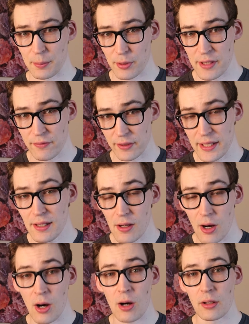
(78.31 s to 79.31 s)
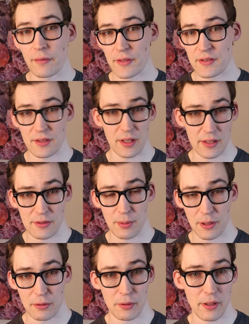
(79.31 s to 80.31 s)
Briefly, all of the studies
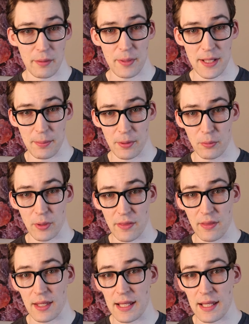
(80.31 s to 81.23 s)
recruited people with